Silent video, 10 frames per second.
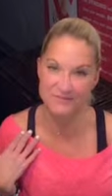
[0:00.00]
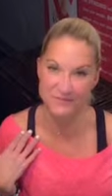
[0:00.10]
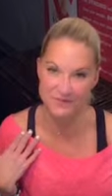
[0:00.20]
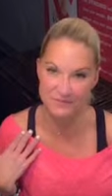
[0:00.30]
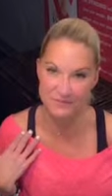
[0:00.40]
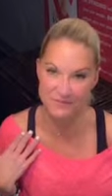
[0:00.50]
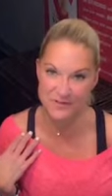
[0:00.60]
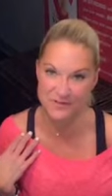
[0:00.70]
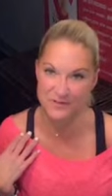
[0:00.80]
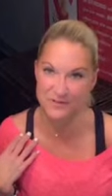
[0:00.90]
wellness
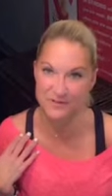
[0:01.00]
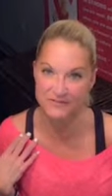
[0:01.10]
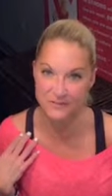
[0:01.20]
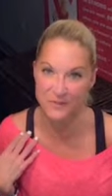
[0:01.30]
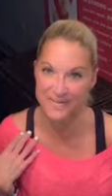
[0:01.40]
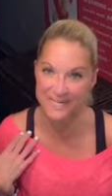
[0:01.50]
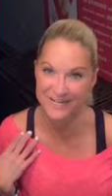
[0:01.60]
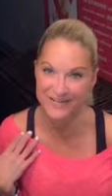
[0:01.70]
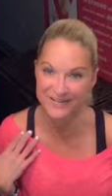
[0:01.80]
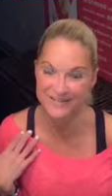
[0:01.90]
professional of 20
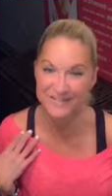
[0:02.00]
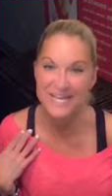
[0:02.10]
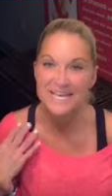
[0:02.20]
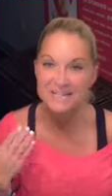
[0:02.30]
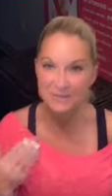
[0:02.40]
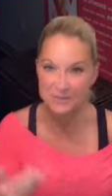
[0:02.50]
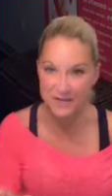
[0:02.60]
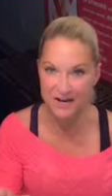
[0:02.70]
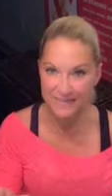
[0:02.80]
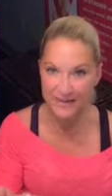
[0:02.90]
years. So we'll
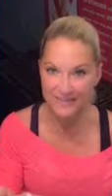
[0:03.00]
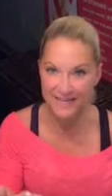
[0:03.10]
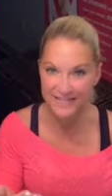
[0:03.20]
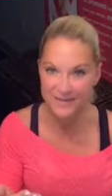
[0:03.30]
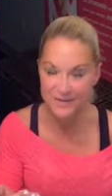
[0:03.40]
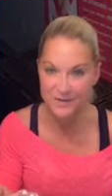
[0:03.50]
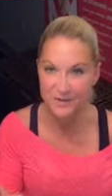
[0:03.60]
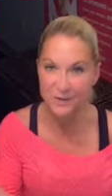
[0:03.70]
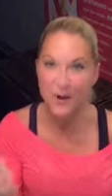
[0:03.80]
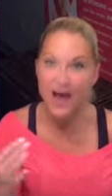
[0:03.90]
talk about that
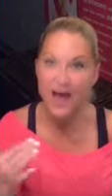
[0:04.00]
too.